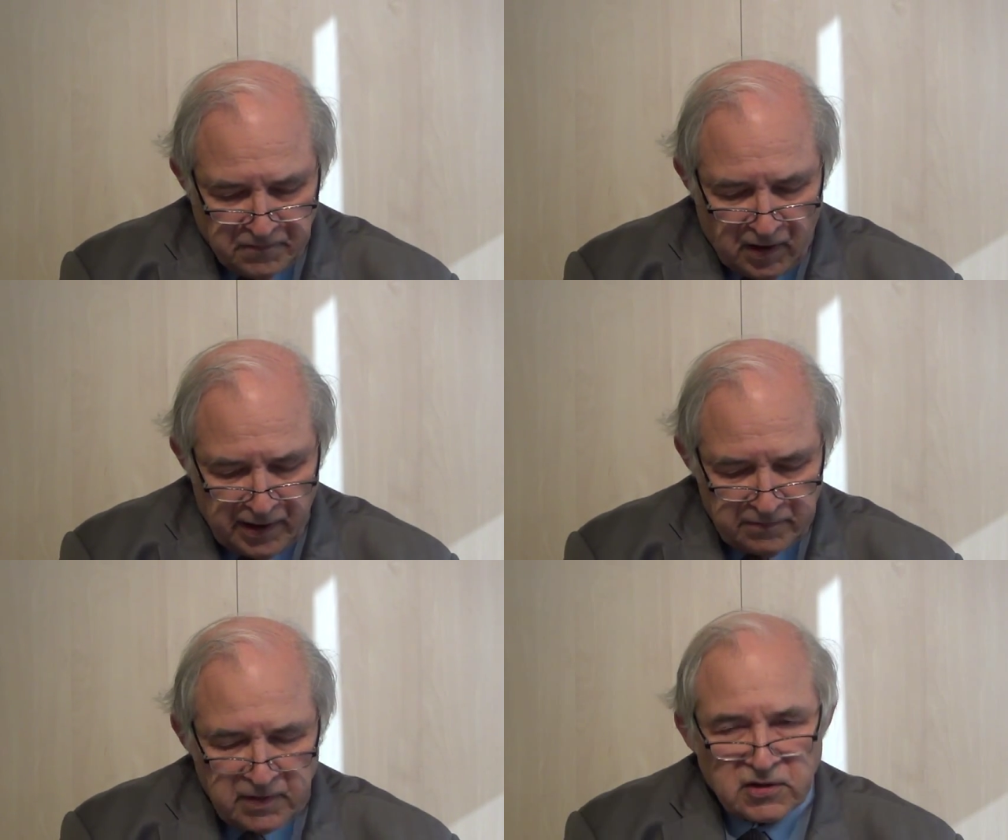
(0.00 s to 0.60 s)

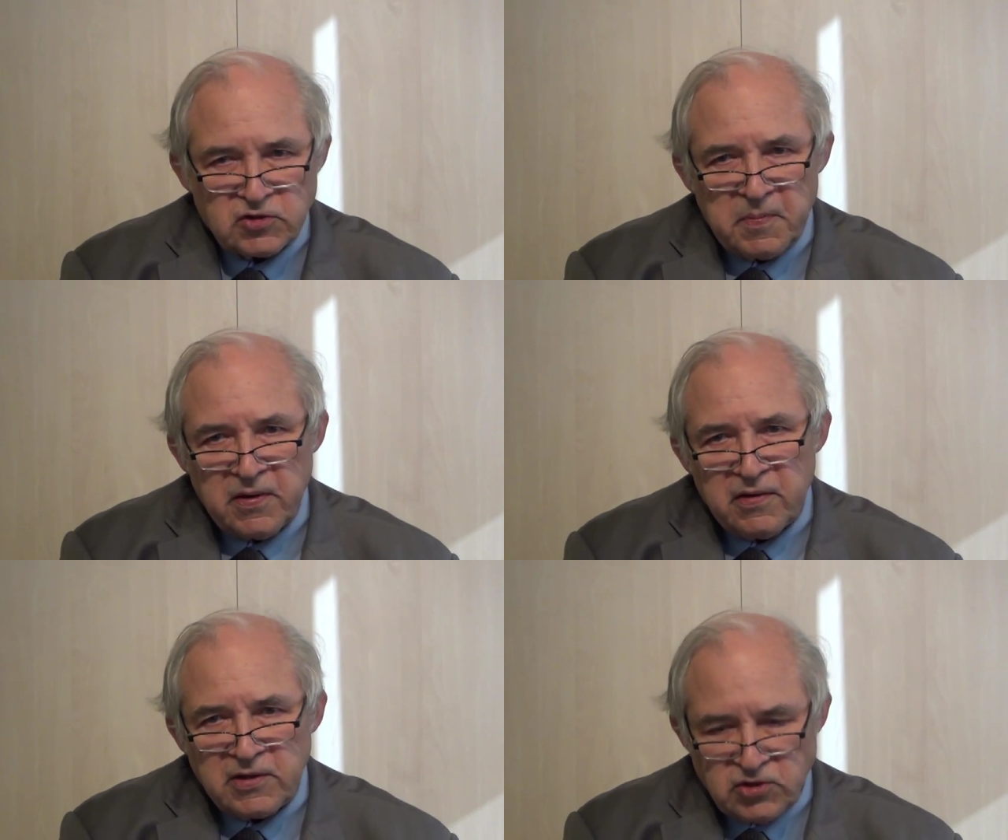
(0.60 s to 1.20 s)
5.
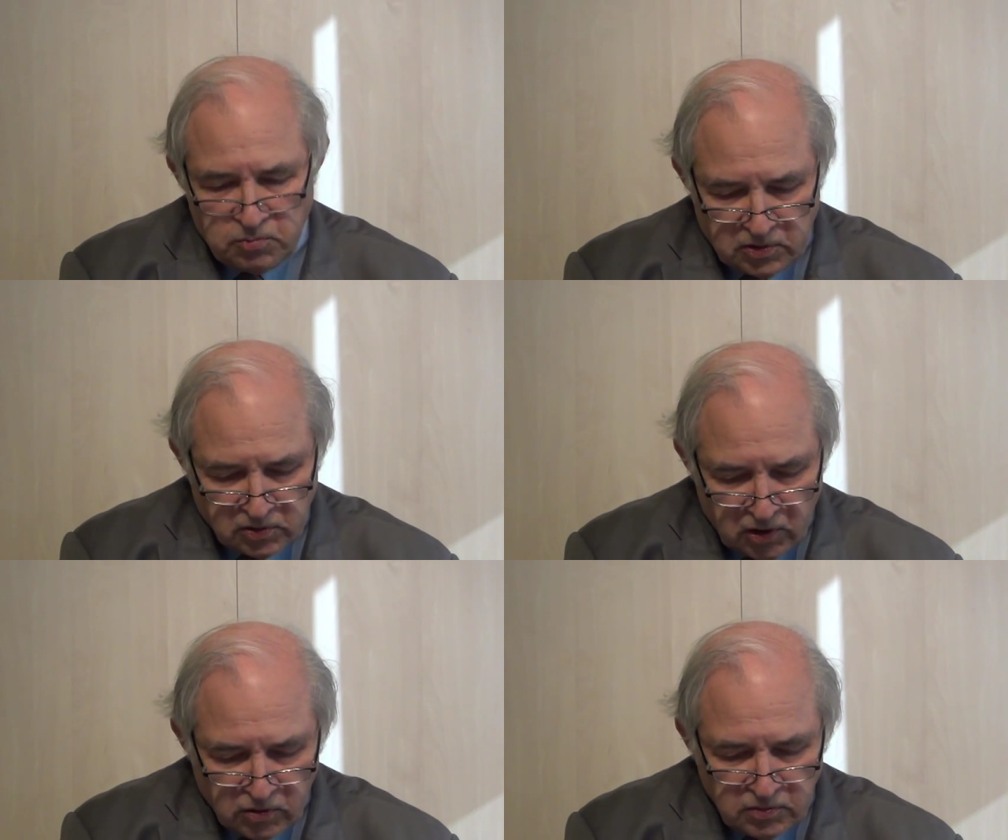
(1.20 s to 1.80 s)
Experience
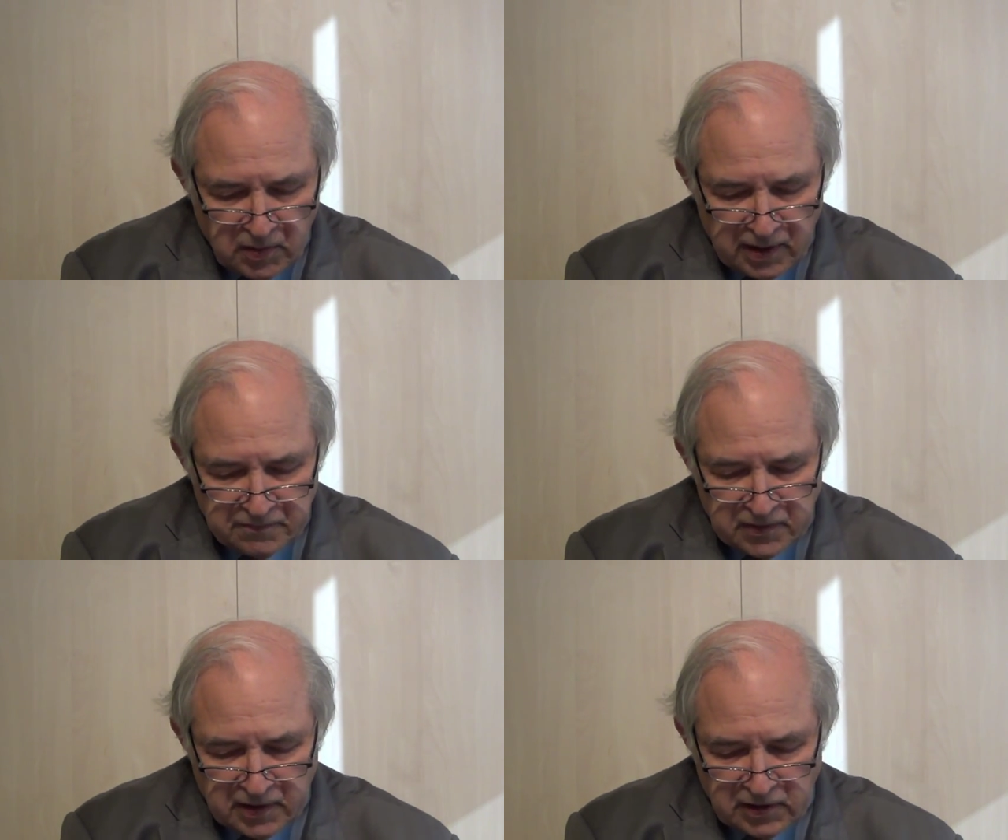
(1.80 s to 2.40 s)
with loan
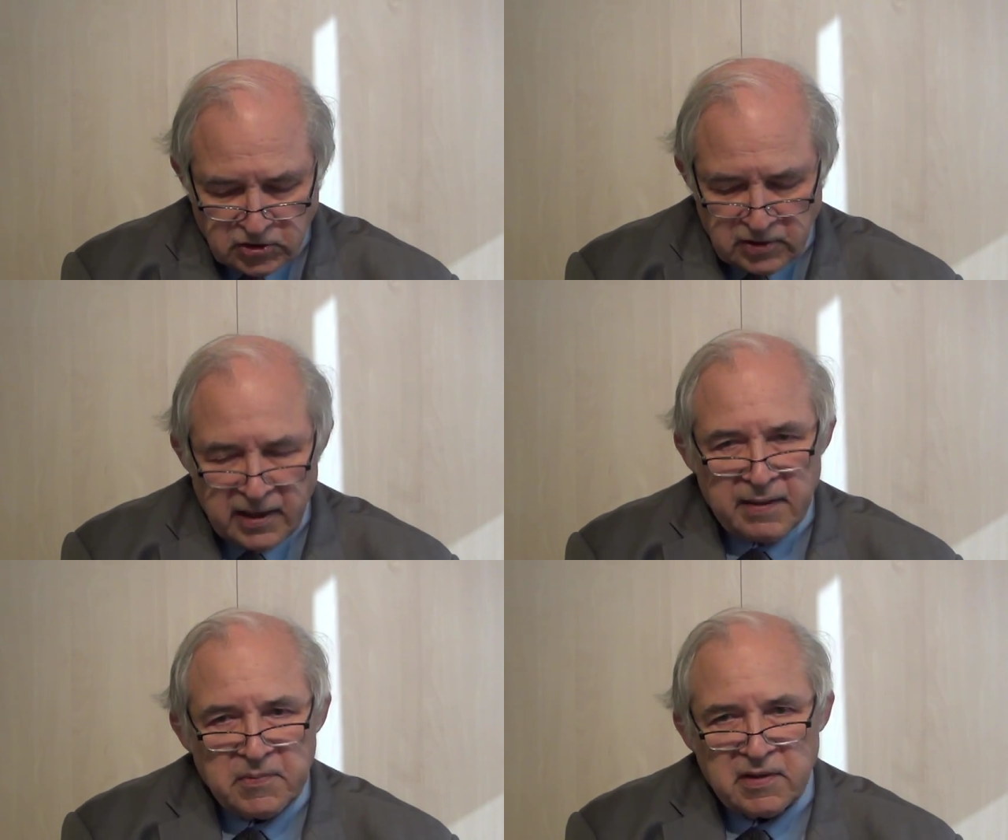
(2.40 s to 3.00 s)
modification
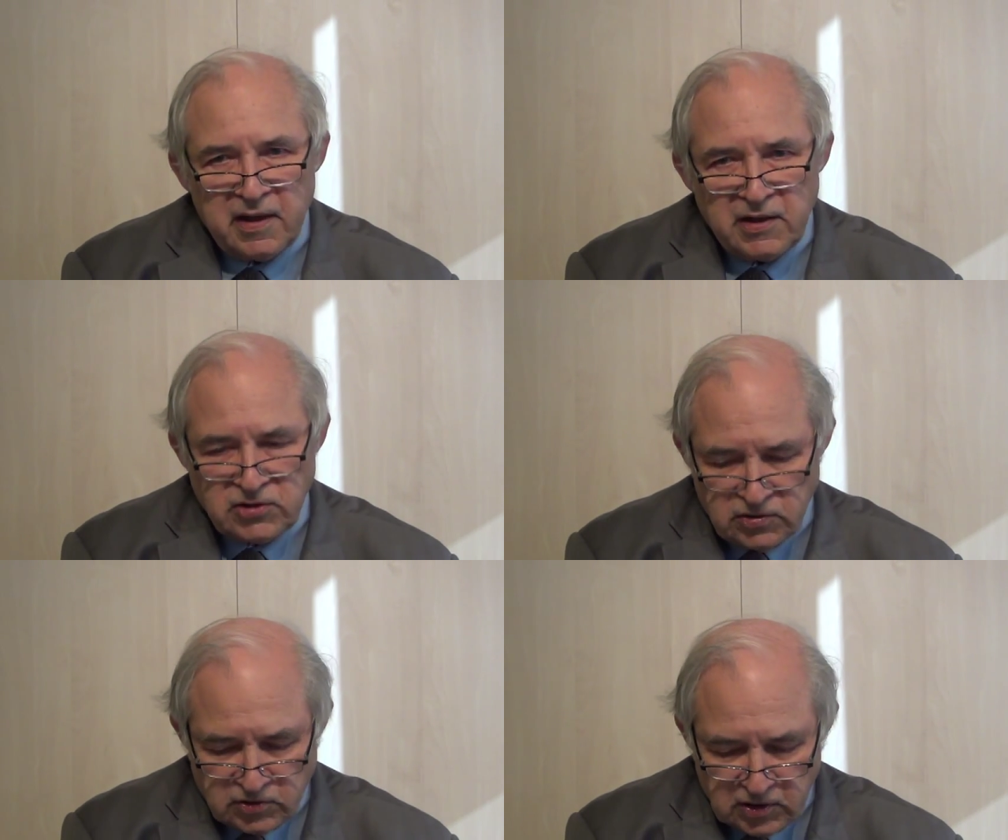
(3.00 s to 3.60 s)

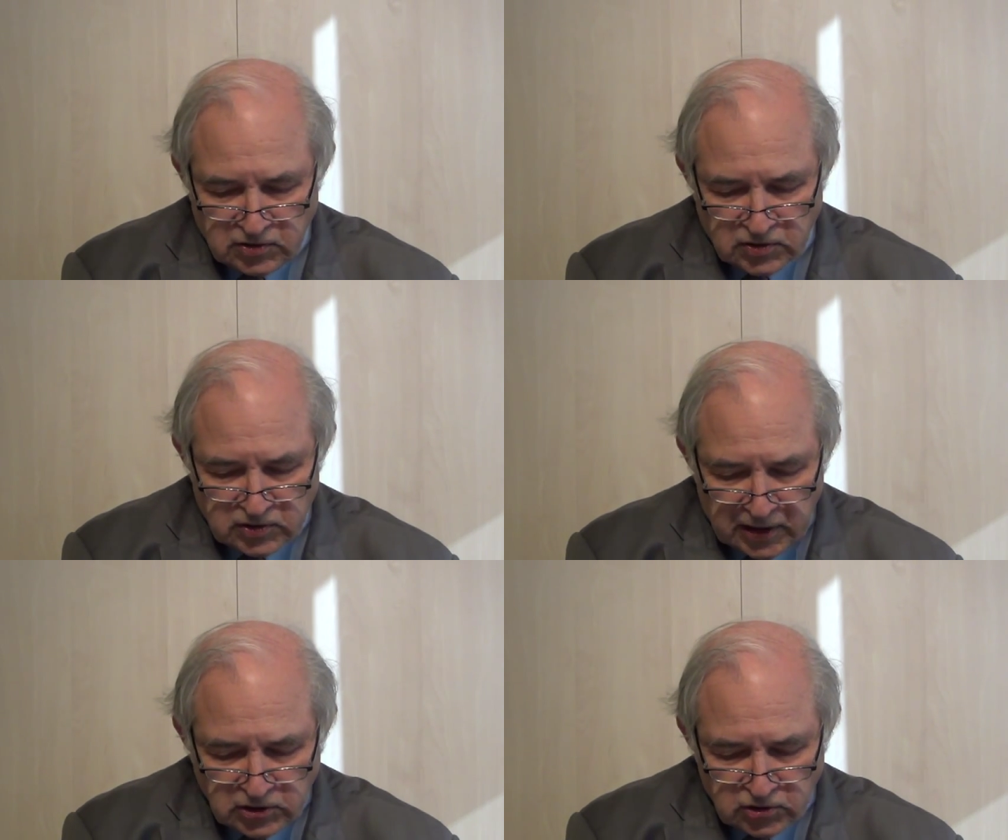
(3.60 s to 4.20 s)
applications is
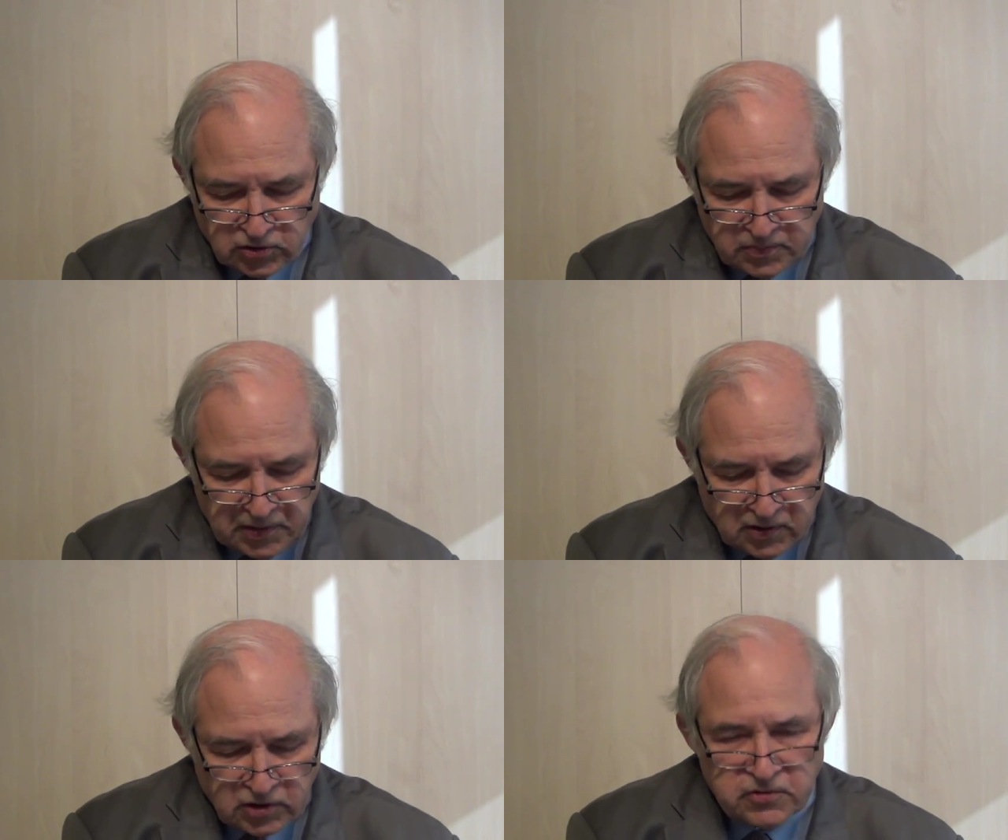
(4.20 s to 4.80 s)
essential,
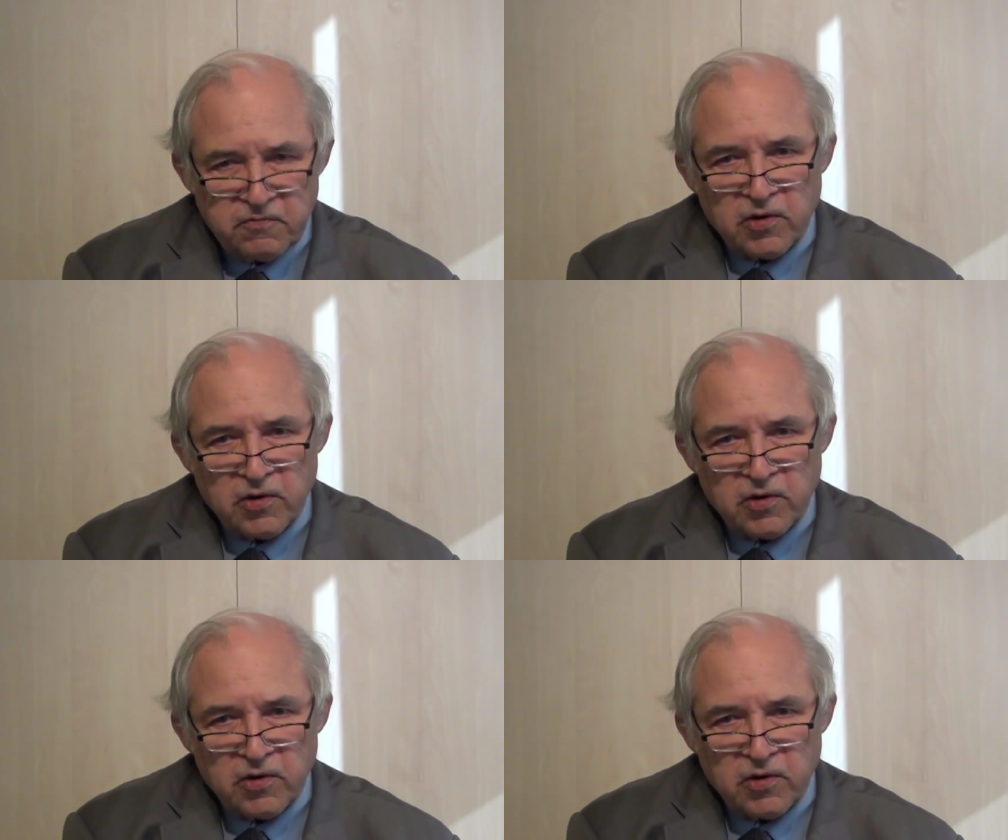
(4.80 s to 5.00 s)
because